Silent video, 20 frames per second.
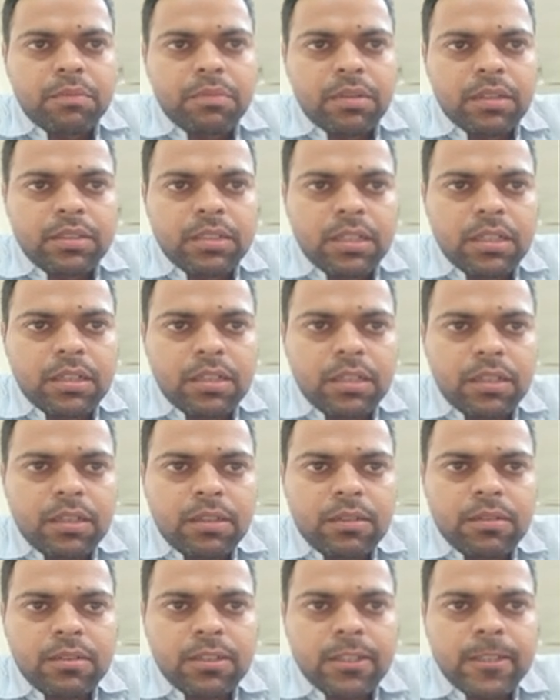patient
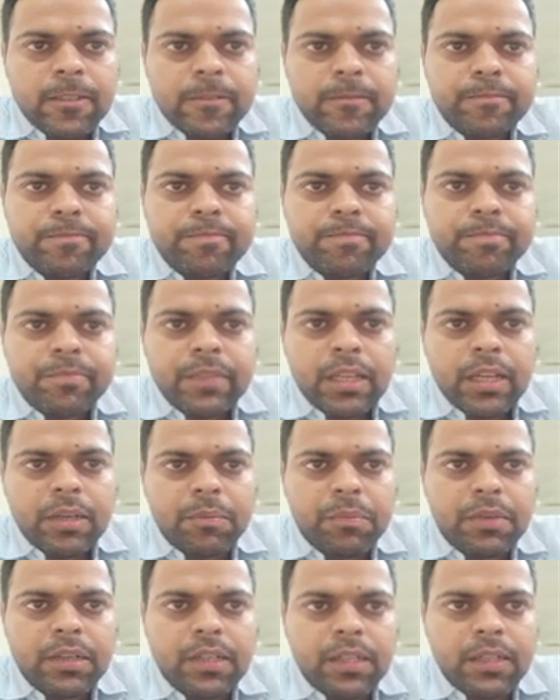is
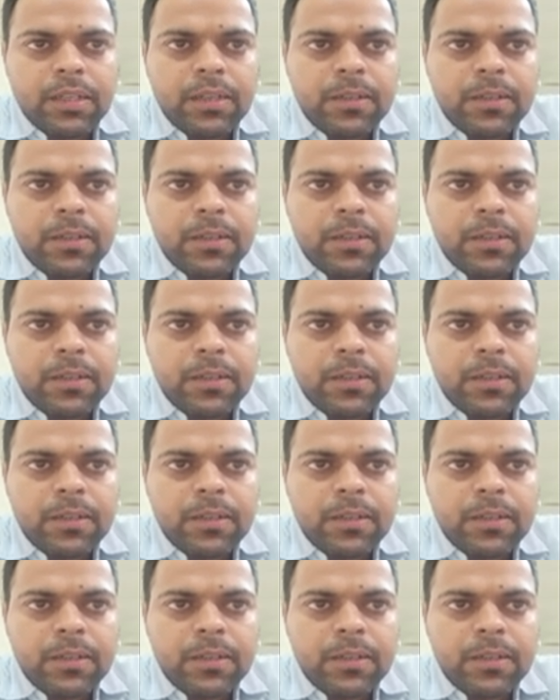admitted.